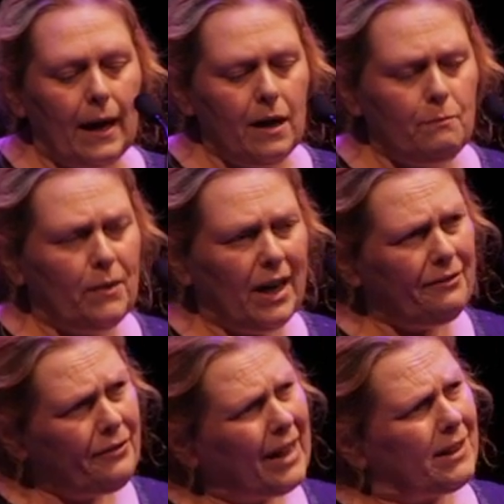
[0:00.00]

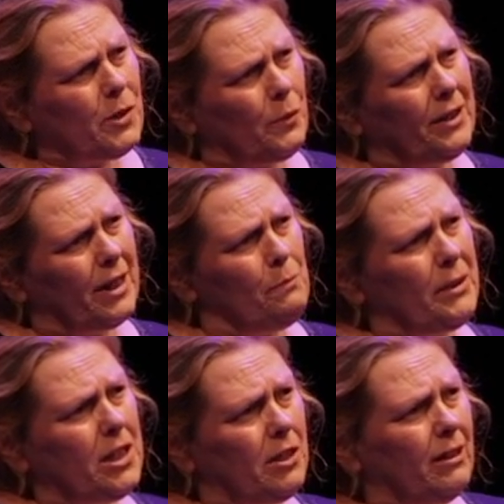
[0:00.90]
And that's why the
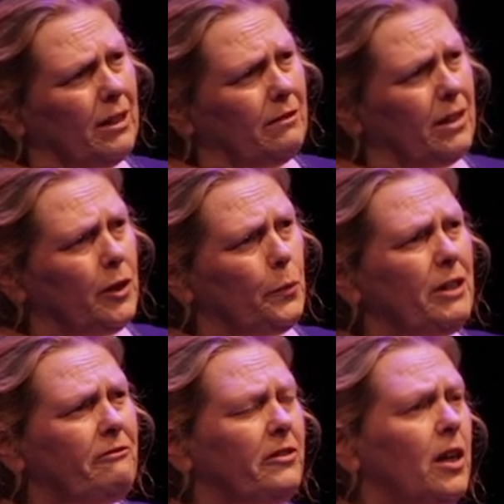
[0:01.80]
company's grown. You know,
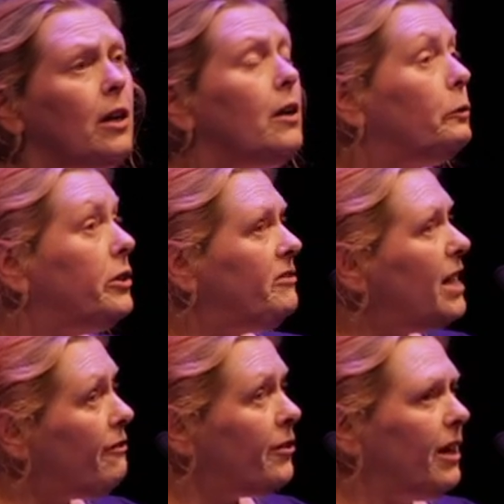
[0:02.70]
we've
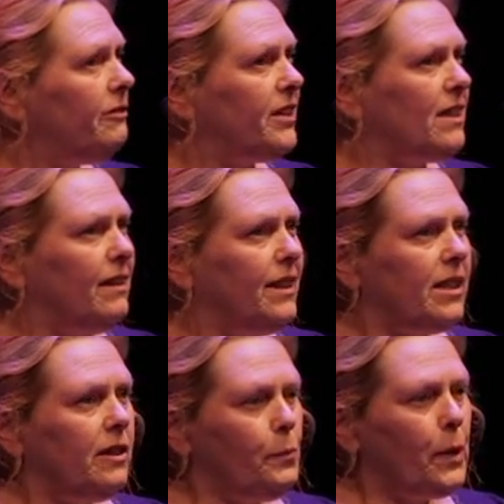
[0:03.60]
never
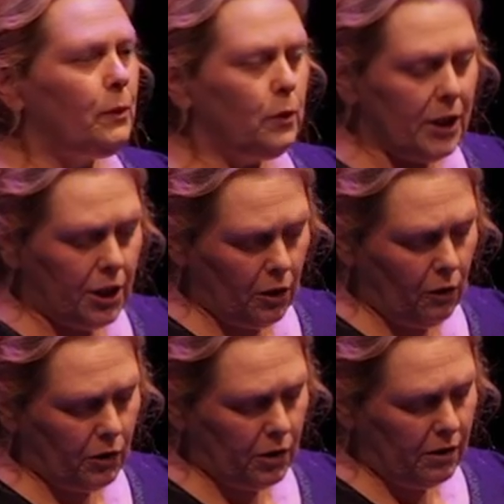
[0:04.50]
advertised. You know, people are always
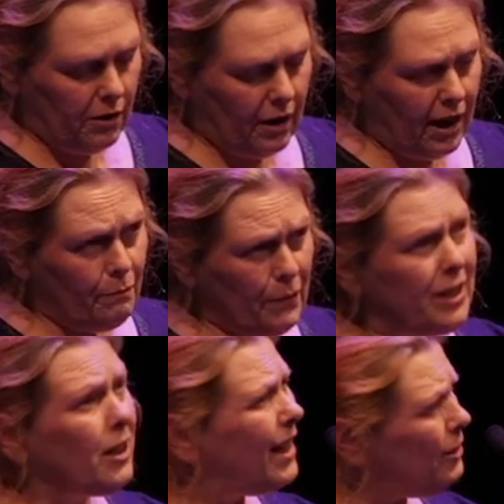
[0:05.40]
shocked
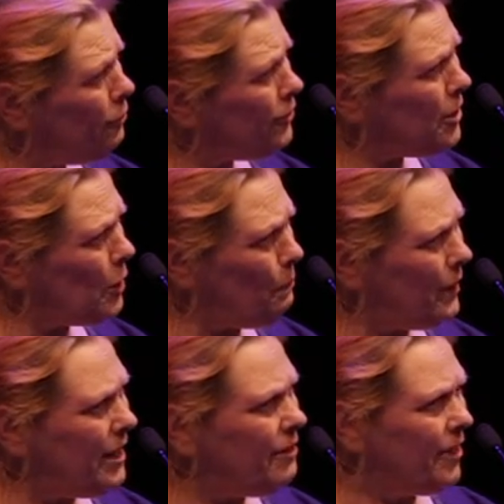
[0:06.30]
and often don't
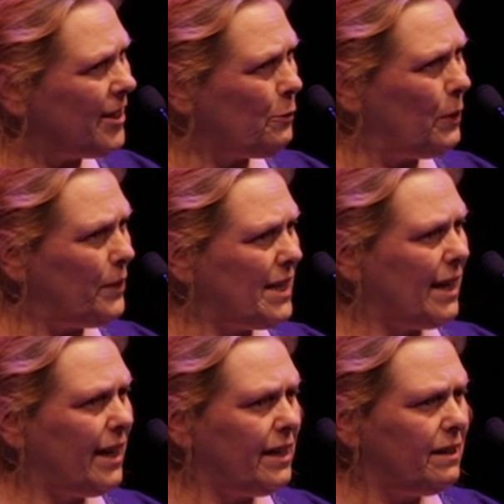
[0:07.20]
believe us when we
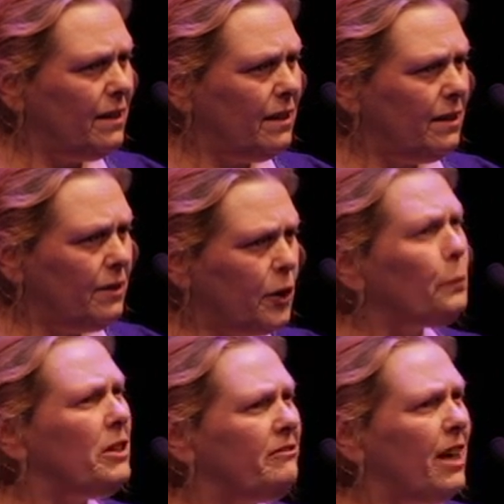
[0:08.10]
say that
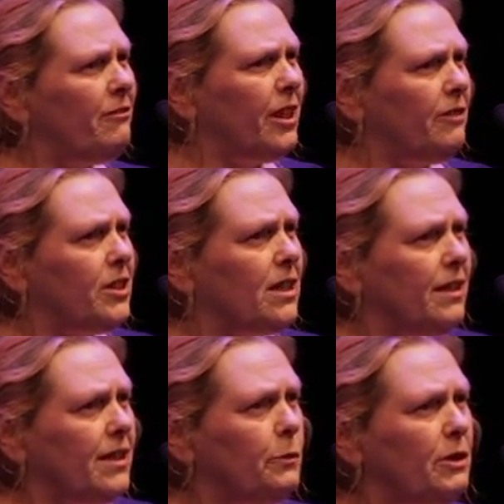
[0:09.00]
we've never
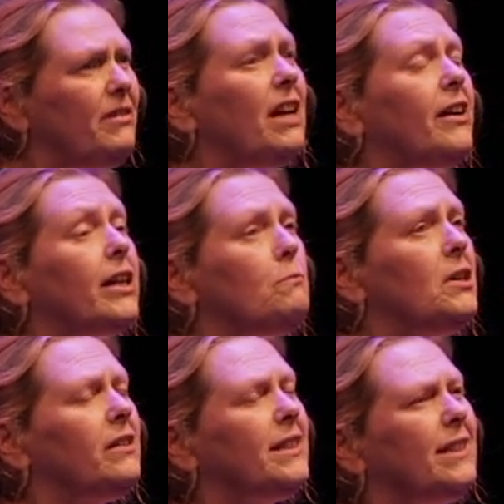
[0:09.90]
advertised and we've never had a
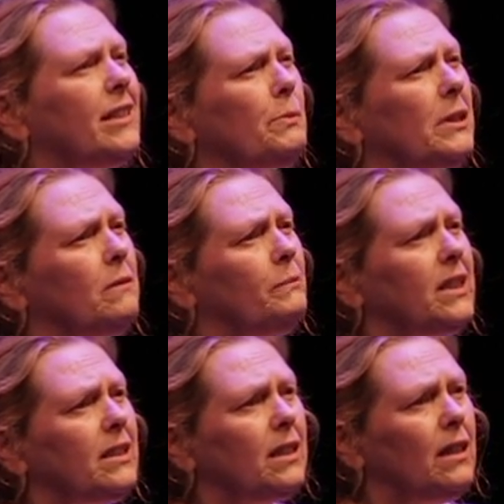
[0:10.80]
marketing
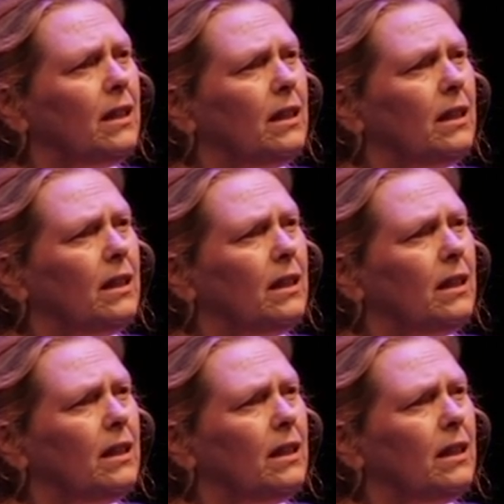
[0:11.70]
department.